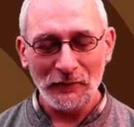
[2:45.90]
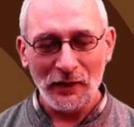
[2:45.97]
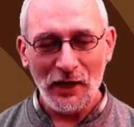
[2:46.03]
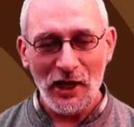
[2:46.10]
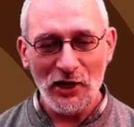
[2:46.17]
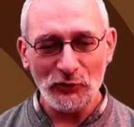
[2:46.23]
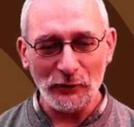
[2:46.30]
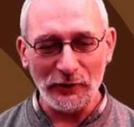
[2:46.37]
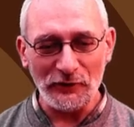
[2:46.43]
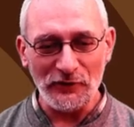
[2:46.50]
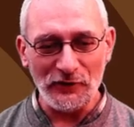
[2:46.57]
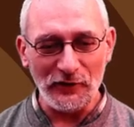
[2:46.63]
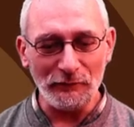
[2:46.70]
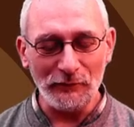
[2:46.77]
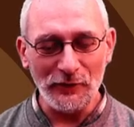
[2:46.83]
As we can
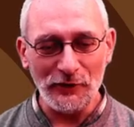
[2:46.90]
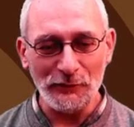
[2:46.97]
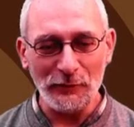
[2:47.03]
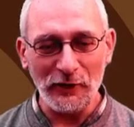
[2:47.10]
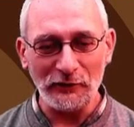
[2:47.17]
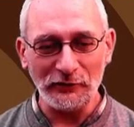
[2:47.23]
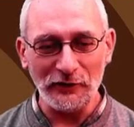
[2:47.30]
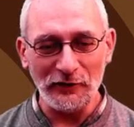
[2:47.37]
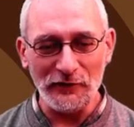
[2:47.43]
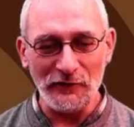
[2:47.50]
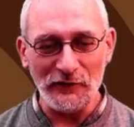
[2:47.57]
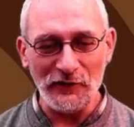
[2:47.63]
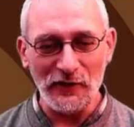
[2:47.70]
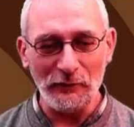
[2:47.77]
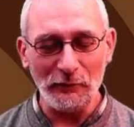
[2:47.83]
see, it's practically the
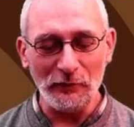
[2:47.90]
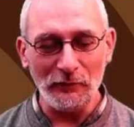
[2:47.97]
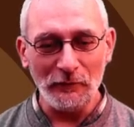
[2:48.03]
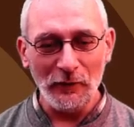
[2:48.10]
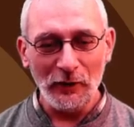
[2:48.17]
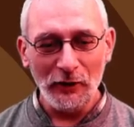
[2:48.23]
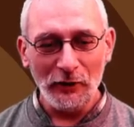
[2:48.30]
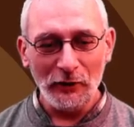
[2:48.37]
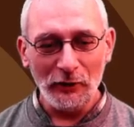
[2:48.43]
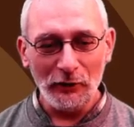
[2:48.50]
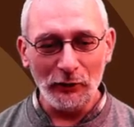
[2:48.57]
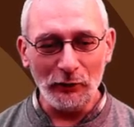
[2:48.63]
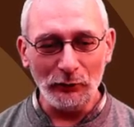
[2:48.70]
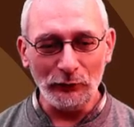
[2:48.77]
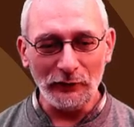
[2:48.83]
same,
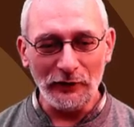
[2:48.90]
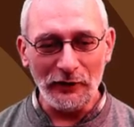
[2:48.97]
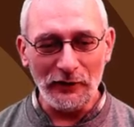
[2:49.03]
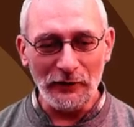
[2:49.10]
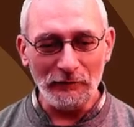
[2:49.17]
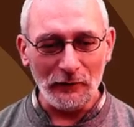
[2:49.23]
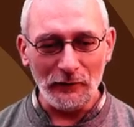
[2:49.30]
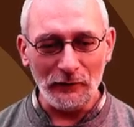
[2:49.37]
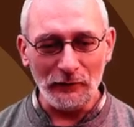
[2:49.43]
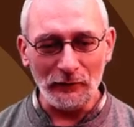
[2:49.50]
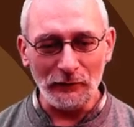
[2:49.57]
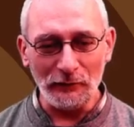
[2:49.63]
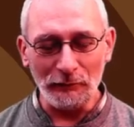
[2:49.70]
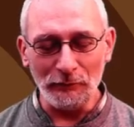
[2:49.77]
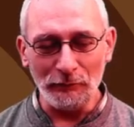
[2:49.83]
only in
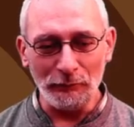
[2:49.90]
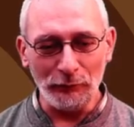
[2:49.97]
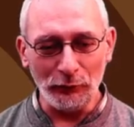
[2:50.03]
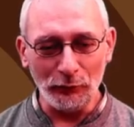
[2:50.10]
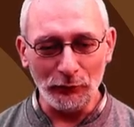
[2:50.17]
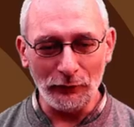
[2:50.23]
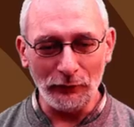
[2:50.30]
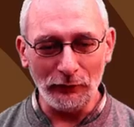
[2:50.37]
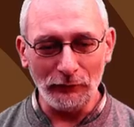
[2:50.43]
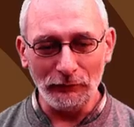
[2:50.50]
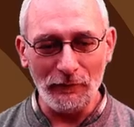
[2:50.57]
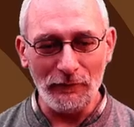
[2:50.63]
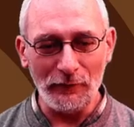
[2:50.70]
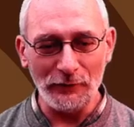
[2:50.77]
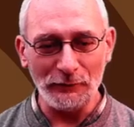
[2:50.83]
the plural,
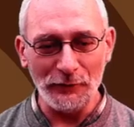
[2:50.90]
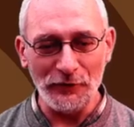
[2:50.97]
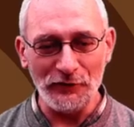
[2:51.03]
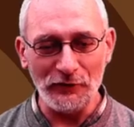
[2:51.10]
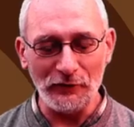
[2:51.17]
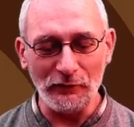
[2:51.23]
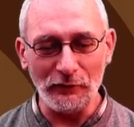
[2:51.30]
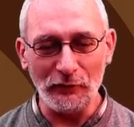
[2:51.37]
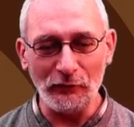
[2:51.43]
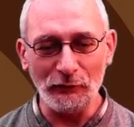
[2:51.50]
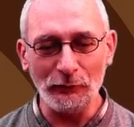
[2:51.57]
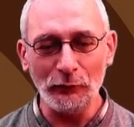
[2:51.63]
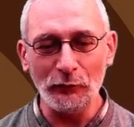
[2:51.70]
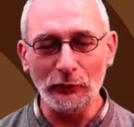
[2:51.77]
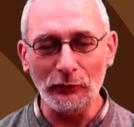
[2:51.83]
third person of
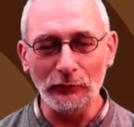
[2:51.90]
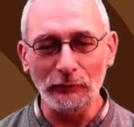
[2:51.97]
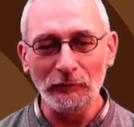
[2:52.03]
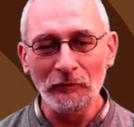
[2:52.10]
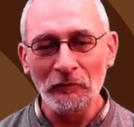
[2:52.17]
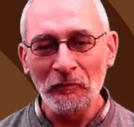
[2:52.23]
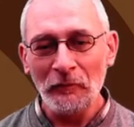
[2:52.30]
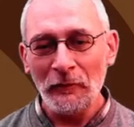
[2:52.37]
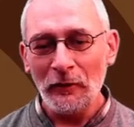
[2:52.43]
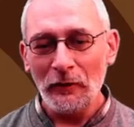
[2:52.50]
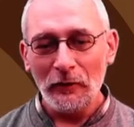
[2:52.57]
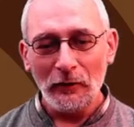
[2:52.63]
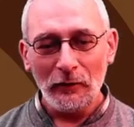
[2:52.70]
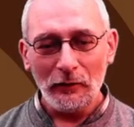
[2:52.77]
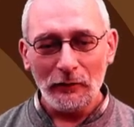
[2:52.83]
plural,
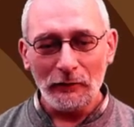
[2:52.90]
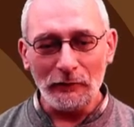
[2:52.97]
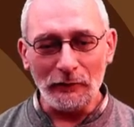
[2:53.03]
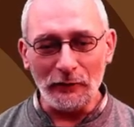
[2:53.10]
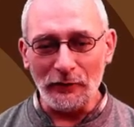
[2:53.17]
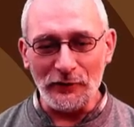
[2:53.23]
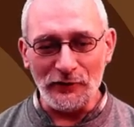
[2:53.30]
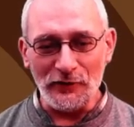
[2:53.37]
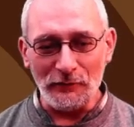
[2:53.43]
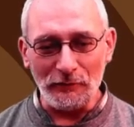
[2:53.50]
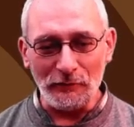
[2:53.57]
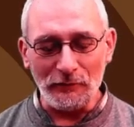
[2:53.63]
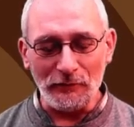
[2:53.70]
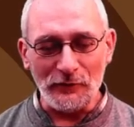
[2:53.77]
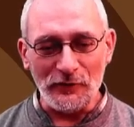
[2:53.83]
there is
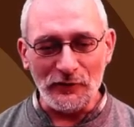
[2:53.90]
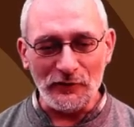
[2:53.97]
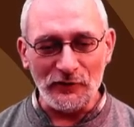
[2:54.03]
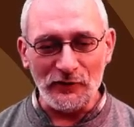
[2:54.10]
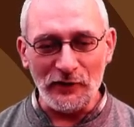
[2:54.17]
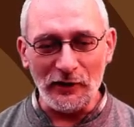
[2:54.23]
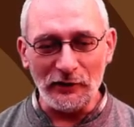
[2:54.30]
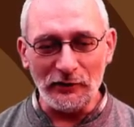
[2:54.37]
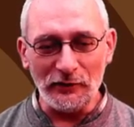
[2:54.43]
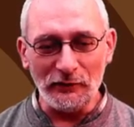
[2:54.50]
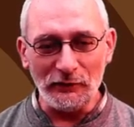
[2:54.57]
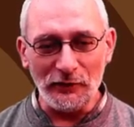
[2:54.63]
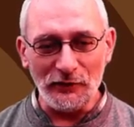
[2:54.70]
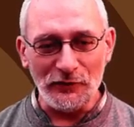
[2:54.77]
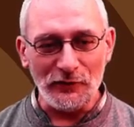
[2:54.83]
some slight
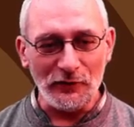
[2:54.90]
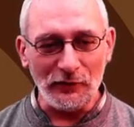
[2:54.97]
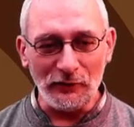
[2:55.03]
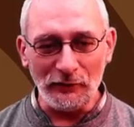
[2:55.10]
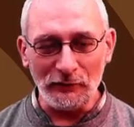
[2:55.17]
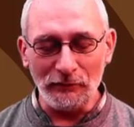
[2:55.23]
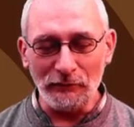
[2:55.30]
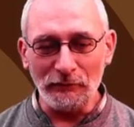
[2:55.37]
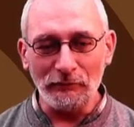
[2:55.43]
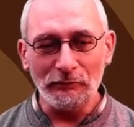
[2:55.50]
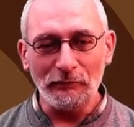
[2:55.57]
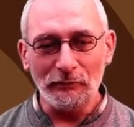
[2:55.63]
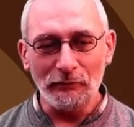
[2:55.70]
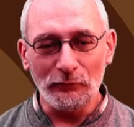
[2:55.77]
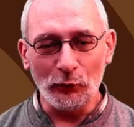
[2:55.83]
difference in
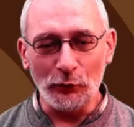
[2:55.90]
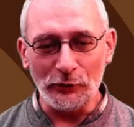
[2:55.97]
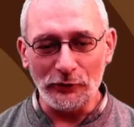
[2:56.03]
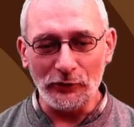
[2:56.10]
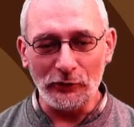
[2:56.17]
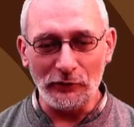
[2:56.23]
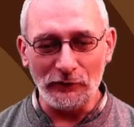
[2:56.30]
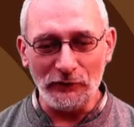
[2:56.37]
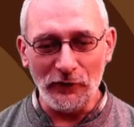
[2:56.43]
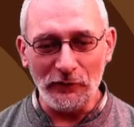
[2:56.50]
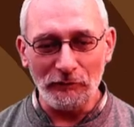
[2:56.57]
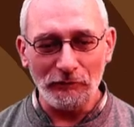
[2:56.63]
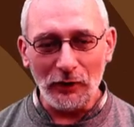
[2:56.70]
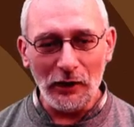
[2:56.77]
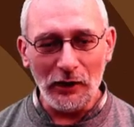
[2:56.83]
orthography.
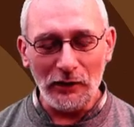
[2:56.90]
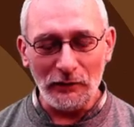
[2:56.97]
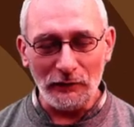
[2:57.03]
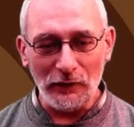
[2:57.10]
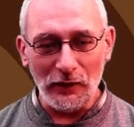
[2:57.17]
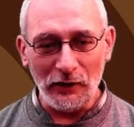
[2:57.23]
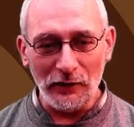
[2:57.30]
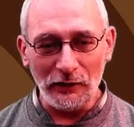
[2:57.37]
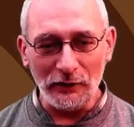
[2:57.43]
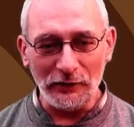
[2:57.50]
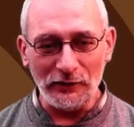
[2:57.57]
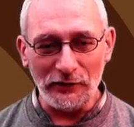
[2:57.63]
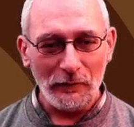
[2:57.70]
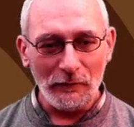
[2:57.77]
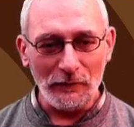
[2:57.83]
I have
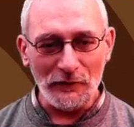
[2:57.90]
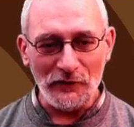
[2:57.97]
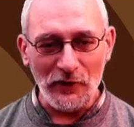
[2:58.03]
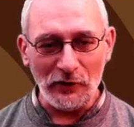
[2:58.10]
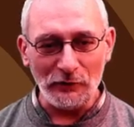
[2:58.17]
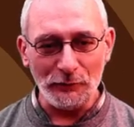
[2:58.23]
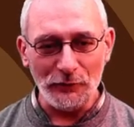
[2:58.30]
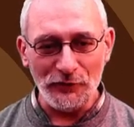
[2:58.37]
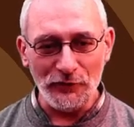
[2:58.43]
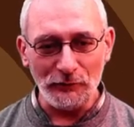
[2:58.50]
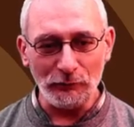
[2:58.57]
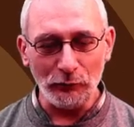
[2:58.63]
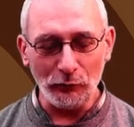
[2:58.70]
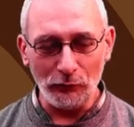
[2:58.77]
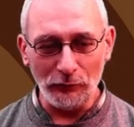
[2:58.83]
highlighted the second person
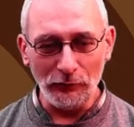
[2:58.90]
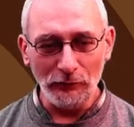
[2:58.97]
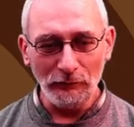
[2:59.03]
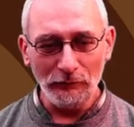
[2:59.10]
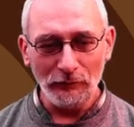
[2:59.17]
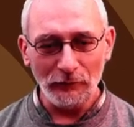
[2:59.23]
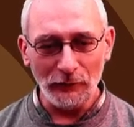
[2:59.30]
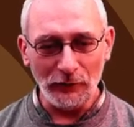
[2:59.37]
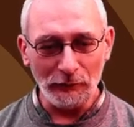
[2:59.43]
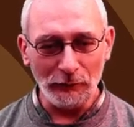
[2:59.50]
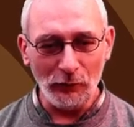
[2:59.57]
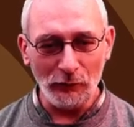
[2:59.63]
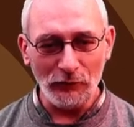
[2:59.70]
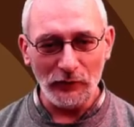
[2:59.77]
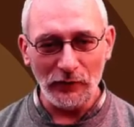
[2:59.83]
plural in
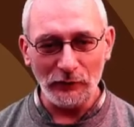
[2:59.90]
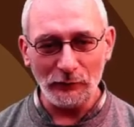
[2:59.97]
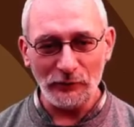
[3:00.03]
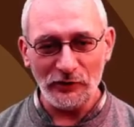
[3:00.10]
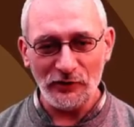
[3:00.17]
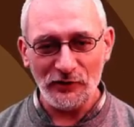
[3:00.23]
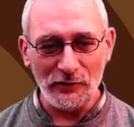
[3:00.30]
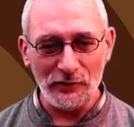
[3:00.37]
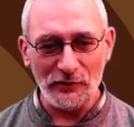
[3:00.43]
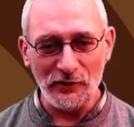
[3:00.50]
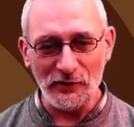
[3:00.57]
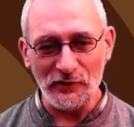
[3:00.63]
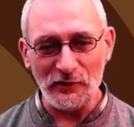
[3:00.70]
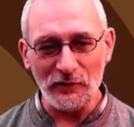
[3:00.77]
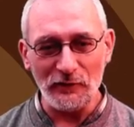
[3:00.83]
both languages,
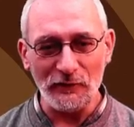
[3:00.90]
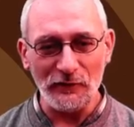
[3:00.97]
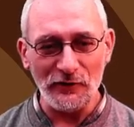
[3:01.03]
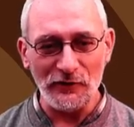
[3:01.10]
since this